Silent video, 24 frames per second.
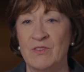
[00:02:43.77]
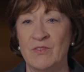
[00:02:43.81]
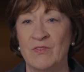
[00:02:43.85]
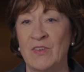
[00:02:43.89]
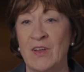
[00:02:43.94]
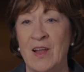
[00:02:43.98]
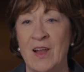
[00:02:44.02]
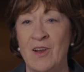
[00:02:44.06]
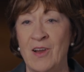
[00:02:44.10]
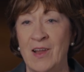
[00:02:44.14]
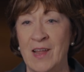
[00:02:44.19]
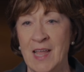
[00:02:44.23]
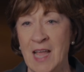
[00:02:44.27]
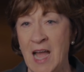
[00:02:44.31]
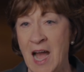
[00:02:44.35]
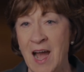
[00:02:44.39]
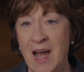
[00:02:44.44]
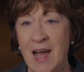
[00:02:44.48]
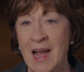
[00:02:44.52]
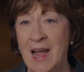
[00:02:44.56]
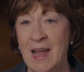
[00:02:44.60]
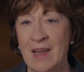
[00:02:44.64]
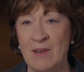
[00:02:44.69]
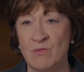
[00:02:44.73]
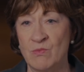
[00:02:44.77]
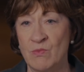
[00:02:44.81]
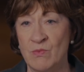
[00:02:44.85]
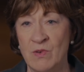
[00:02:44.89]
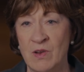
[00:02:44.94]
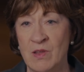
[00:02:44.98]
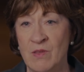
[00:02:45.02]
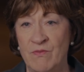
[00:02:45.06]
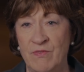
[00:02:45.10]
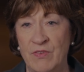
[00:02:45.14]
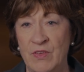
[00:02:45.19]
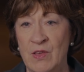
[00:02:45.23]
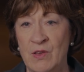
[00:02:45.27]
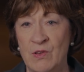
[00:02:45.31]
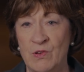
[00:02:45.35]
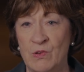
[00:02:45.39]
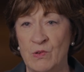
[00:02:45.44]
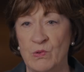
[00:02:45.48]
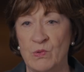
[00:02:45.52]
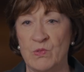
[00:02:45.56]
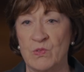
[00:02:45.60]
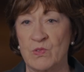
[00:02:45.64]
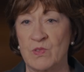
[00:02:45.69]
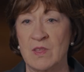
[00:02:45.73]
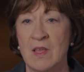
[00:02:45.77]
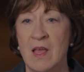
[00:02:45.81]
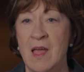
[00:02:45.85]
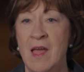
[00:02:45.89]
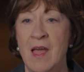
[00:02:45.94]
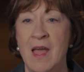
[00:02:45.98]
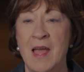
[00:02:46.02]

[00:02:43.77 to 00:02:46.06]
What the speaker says: very high reviews.